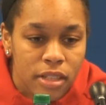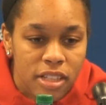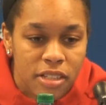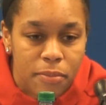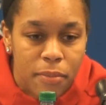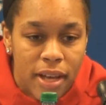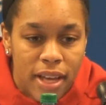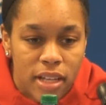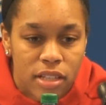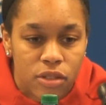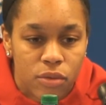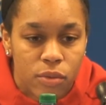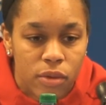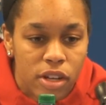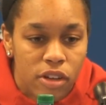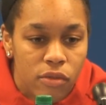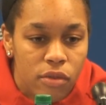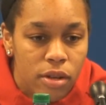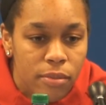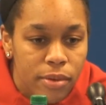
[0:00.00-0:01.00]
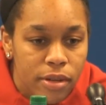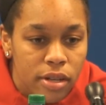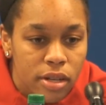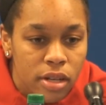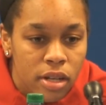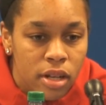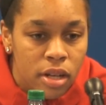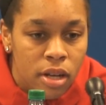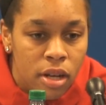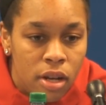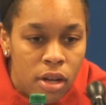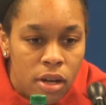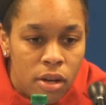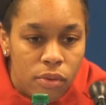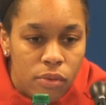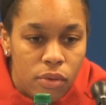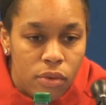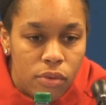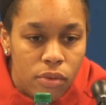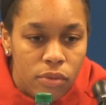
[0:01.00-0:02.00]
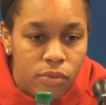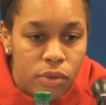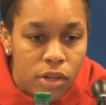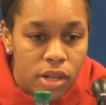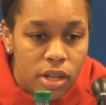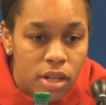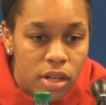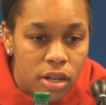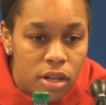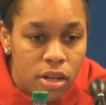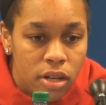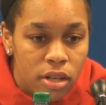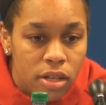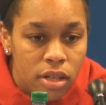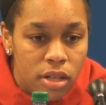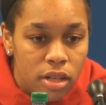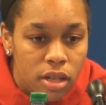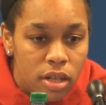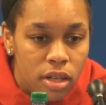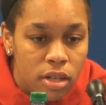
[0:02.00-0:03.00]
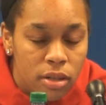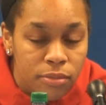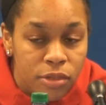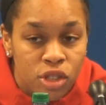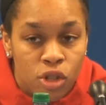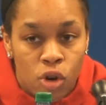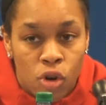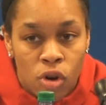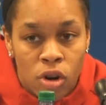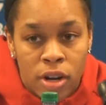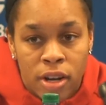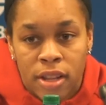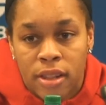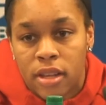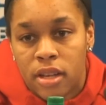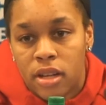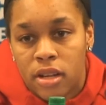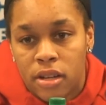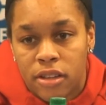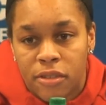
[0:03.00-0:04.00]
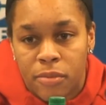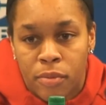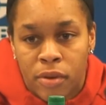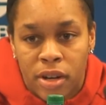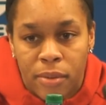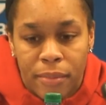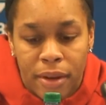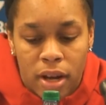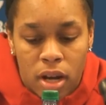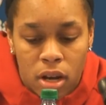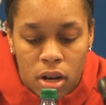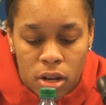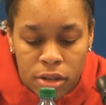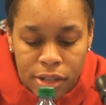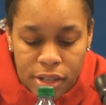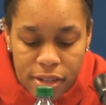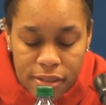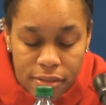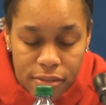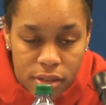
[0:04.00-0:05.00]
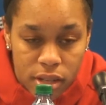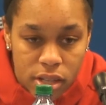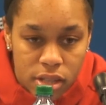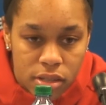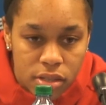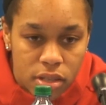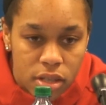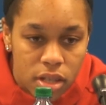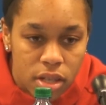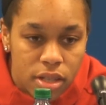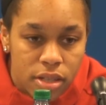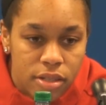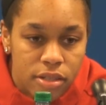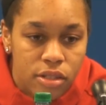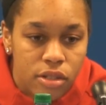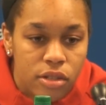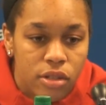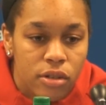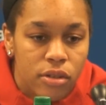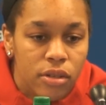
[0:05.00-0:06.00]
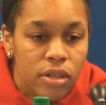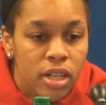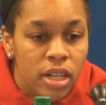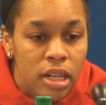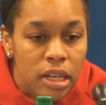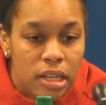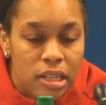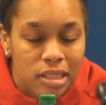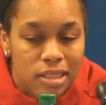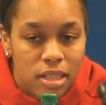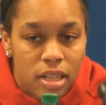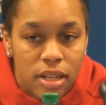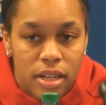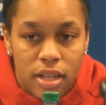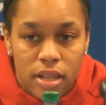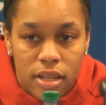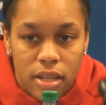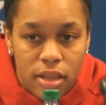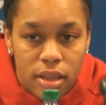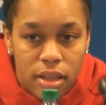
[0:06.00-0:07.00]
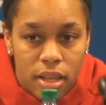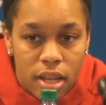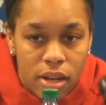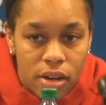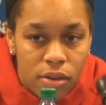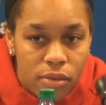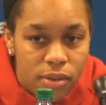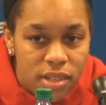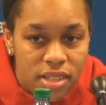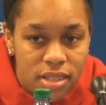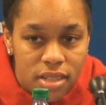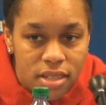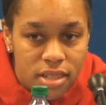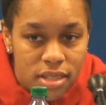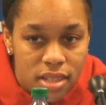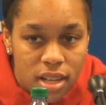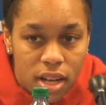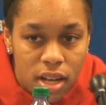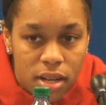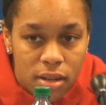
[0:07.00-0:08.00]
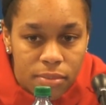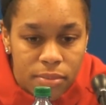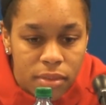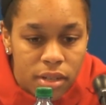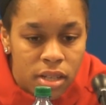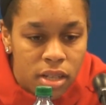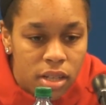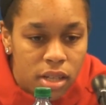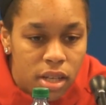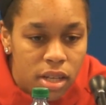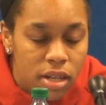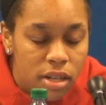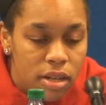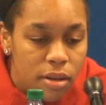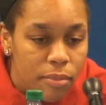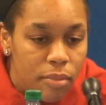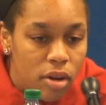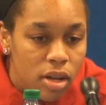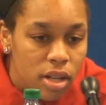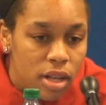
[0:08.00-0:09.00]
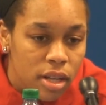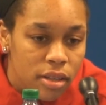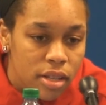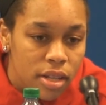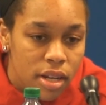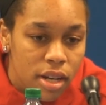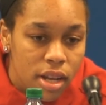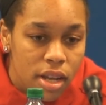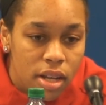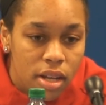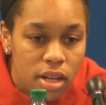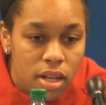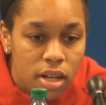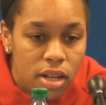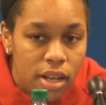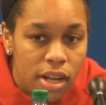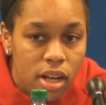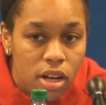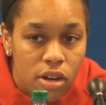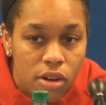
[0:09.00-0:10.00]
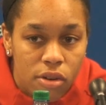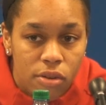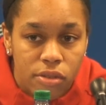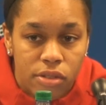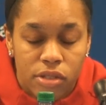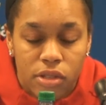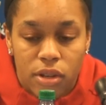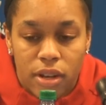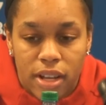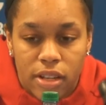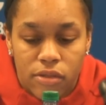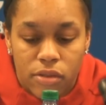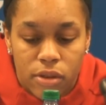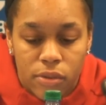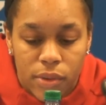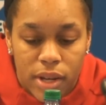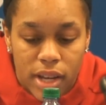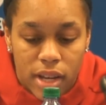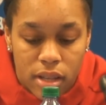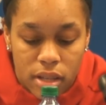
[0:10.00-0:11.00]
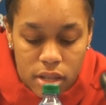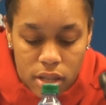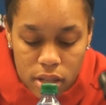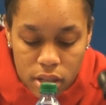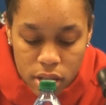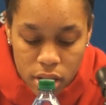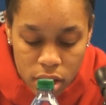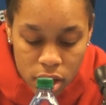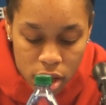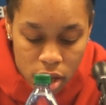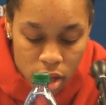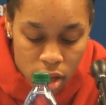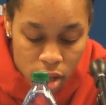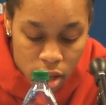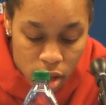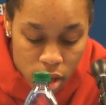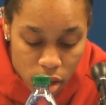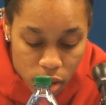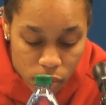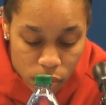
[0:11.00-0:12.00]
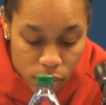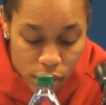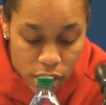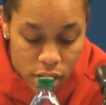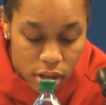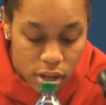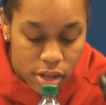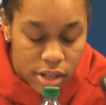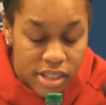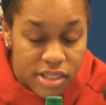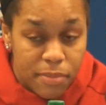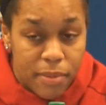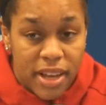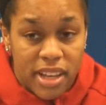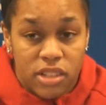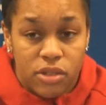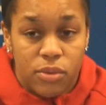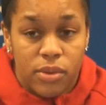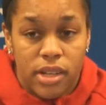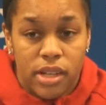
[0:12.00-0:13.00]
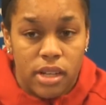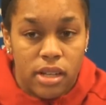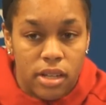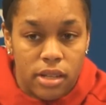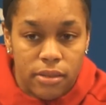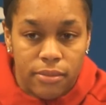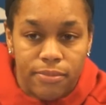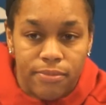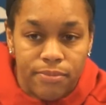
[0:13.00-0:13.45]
This past week, we've been working on scoring and then sprinting back on defense because, you know, Kentucky, they don't waste any time getting the ball out the net. They go. So that's what we had to work on this past week.